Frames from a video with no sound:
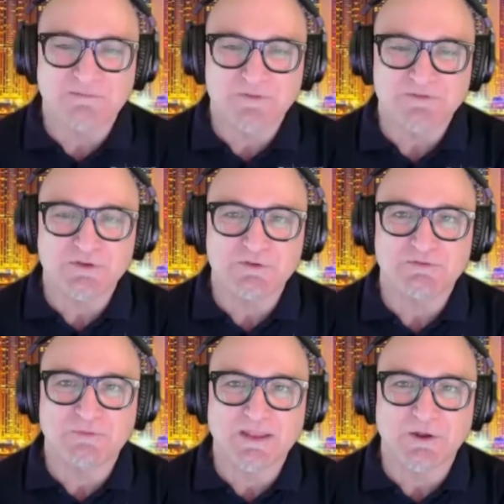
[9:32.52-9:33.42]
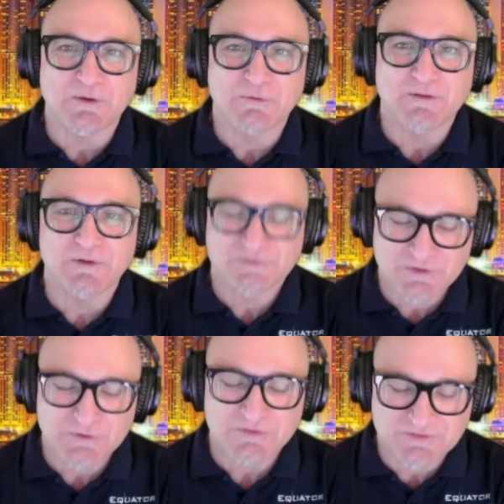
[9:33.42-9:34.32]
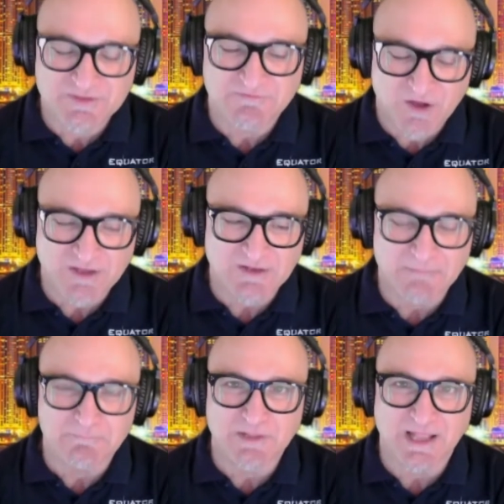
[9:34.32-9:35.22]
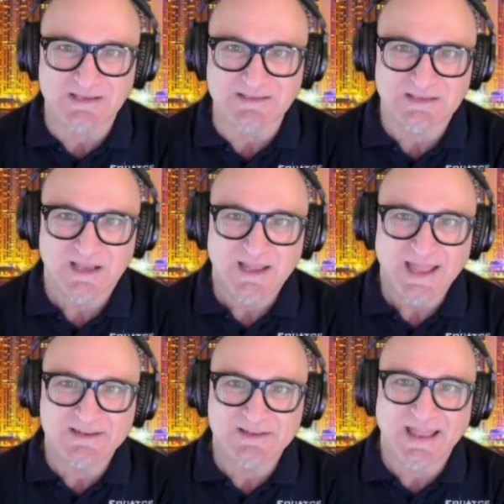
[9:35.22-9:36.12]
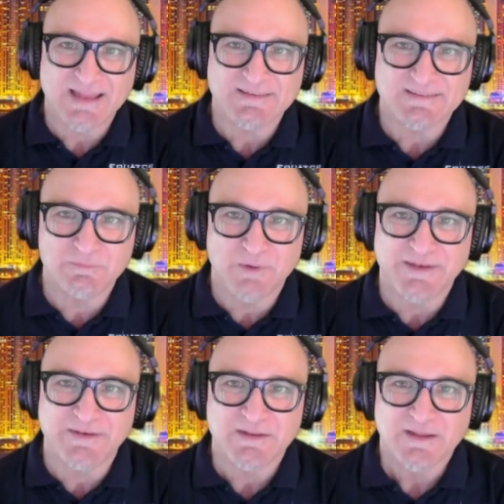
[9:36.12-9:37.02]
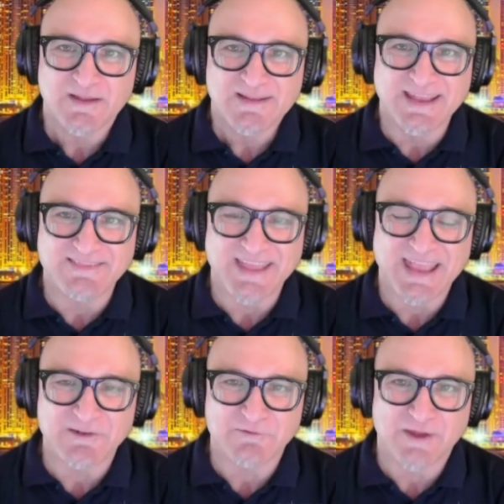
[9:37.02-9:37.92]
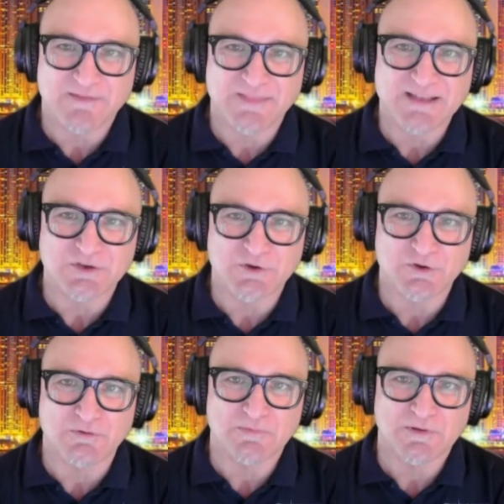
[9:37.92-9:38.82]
what do you define humble as? How does one get their head around that term?